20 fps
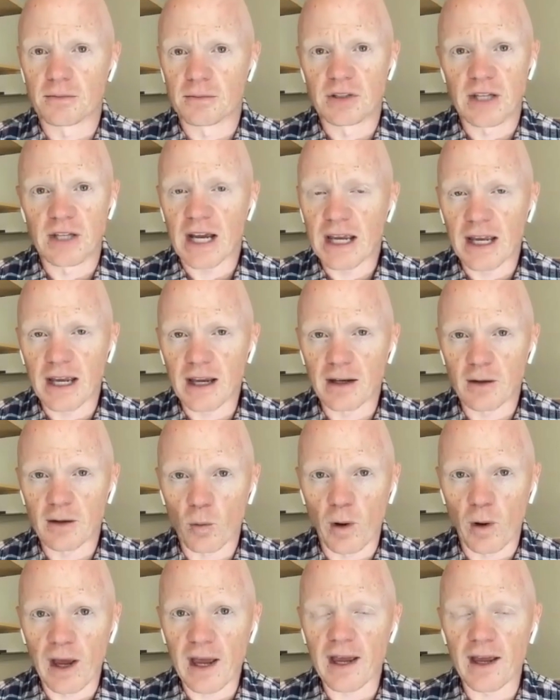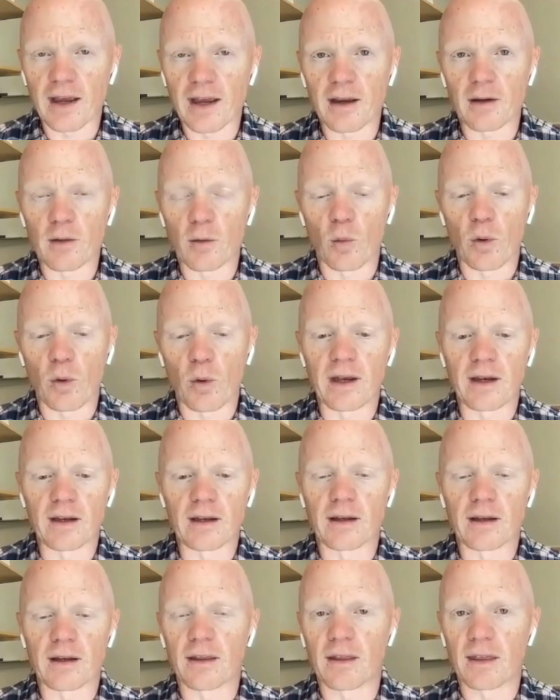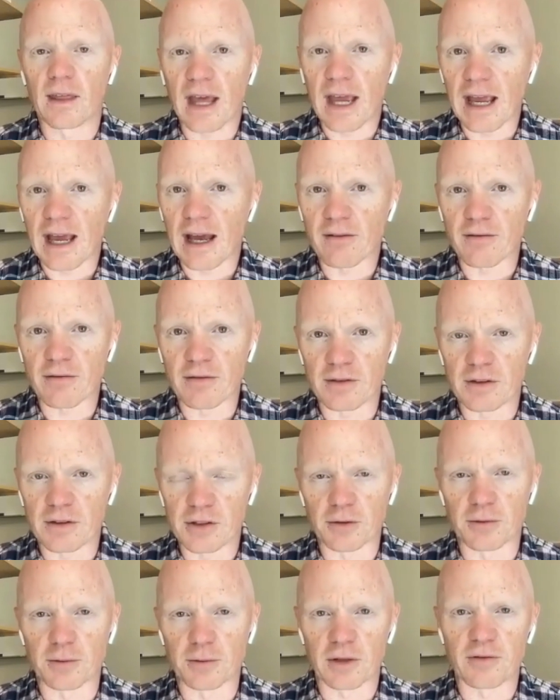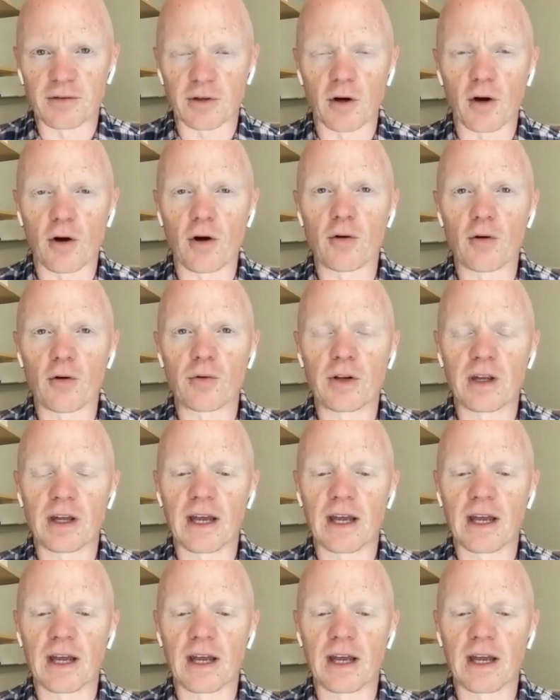decade away when they have children of their own.